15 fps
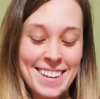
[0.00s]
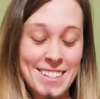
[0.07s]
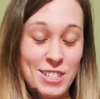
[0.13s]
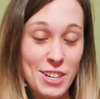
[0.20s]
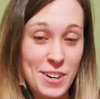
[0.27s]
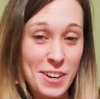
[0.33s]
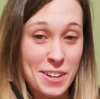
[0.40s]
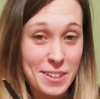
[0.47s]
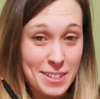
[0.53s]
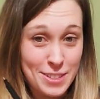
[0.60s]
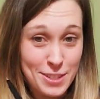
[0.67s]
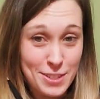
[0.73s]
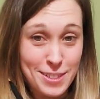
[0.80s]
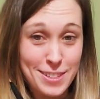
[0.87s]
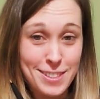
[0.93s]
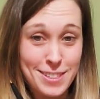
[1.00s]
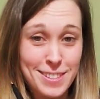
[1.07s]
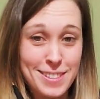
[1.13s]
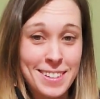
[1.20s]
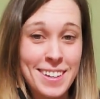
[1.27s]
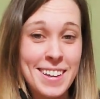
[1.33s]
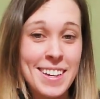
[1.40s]
cherry clusters.
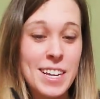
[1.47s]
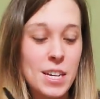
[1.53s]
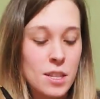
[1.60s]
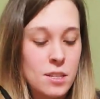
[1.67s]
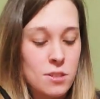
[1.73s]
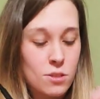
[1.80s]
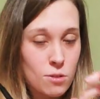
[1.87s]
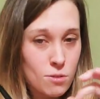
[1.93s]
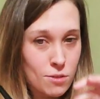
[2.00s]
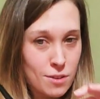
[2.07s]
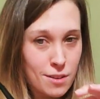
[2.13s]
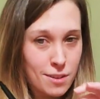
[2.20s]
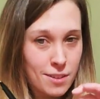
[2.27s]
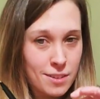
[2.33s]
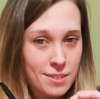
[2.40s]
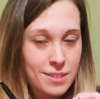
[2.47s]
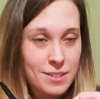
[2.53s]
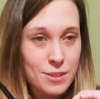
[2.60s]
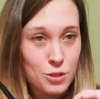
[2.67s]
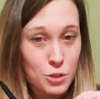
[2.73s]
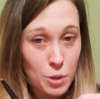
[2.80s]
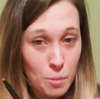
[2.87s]
So
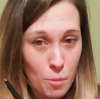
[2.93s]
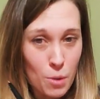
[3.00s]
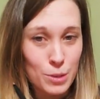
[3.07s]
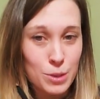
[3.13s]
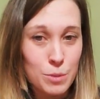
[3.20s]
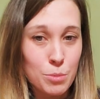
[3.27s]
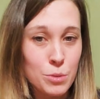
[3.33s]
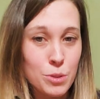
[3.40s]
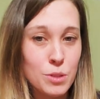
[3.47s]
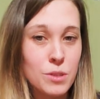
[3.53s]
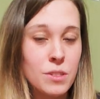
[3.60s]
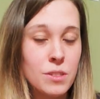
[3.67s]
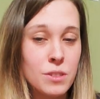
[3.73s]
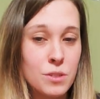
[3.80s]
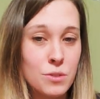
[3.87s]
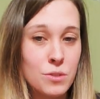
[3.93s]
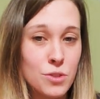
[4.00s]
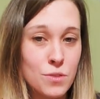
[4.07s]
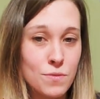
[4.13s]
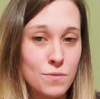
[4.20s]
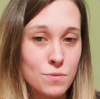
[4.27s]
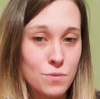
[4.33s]
there's like multiple little
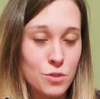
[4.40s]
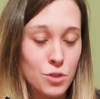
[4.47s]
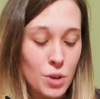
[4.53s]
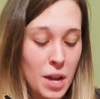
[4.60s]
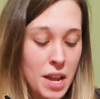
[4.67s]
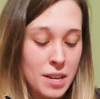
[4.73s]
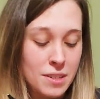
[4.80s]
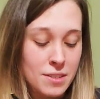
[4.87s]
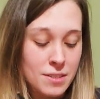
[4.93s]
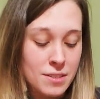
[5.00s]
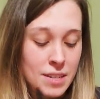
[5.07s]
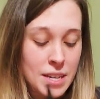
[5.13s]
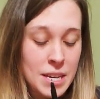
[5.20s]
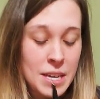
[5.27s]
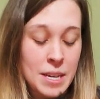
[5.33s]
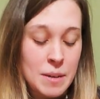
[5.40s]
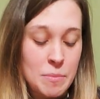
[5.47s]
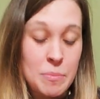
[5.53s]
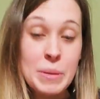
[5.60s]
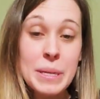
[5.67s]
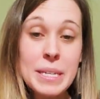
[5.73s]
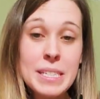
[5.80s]
dried
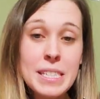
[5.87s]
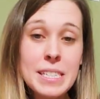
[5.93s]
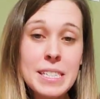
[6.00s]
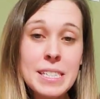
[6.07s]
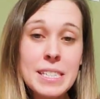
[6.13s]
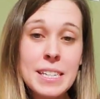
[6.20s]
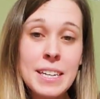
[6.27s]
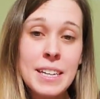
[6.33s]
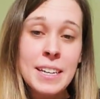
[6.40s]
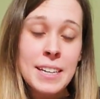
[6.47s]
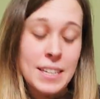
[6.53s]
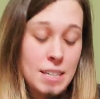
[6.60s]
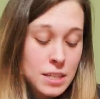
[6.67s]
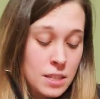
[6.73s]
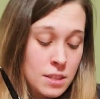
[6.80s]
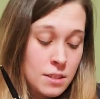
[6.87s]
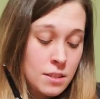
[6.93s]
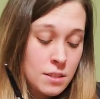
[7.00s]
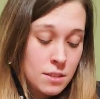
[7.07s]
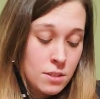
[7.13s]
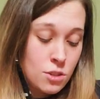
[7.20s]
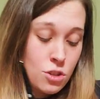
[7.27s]
pieces in
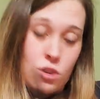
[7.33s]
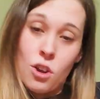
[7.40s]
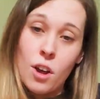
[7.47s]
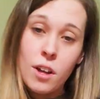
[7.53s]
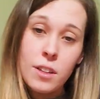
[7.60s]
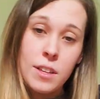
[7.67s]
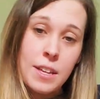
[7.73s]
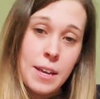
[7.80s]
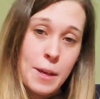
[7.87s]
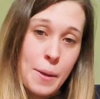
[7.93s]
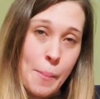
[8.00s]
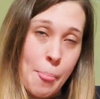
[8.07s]
the chocolate.